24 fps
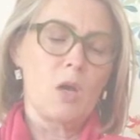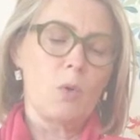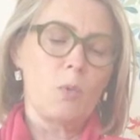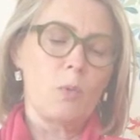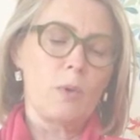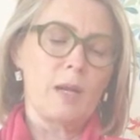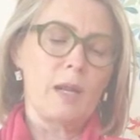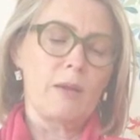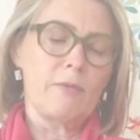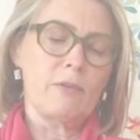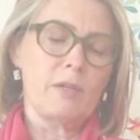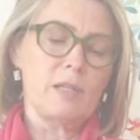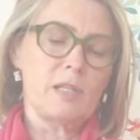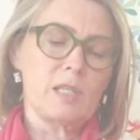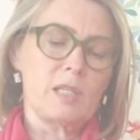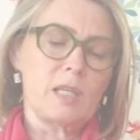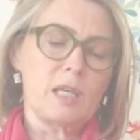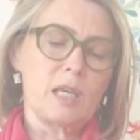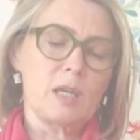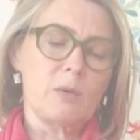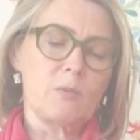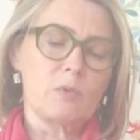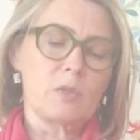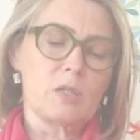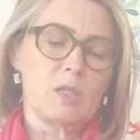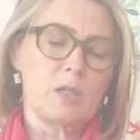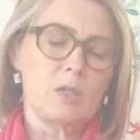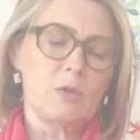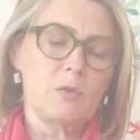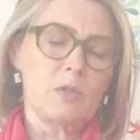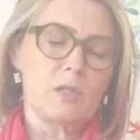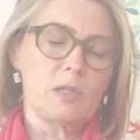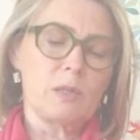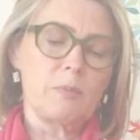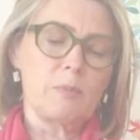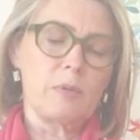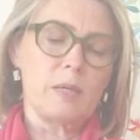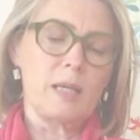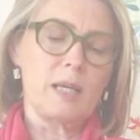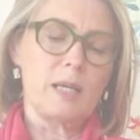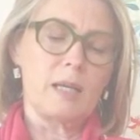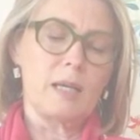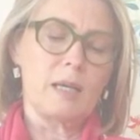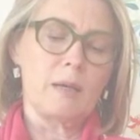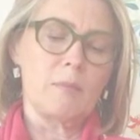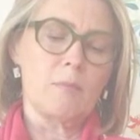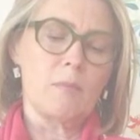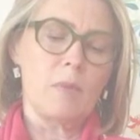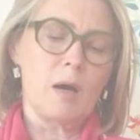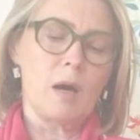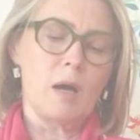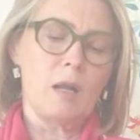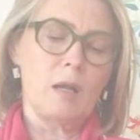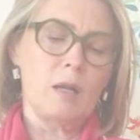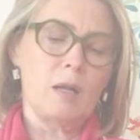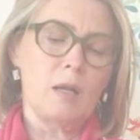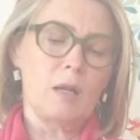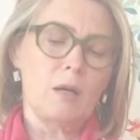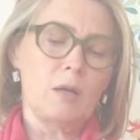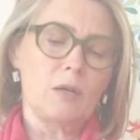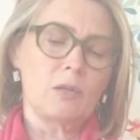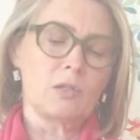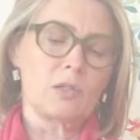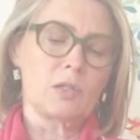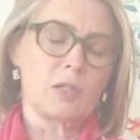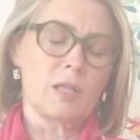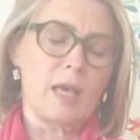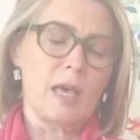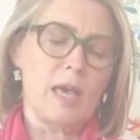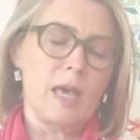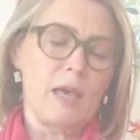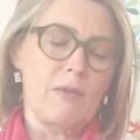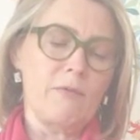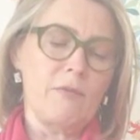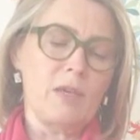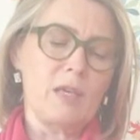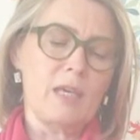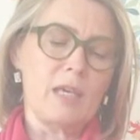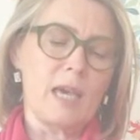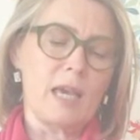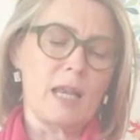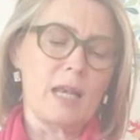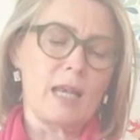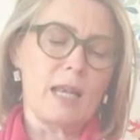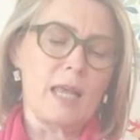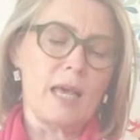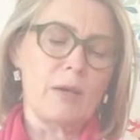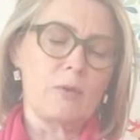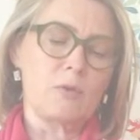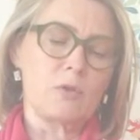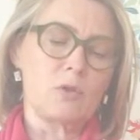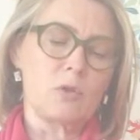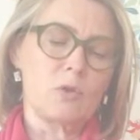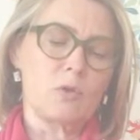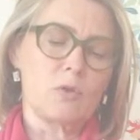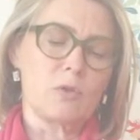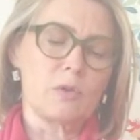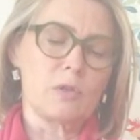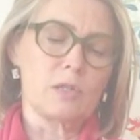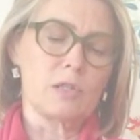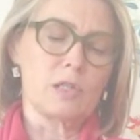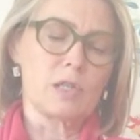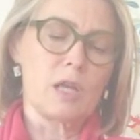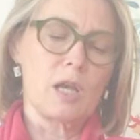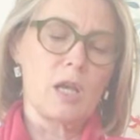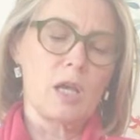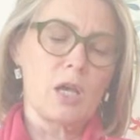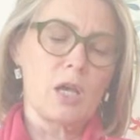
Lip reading: When every skin was loose and peeling, Ma lugged the heavy kettle outdoors.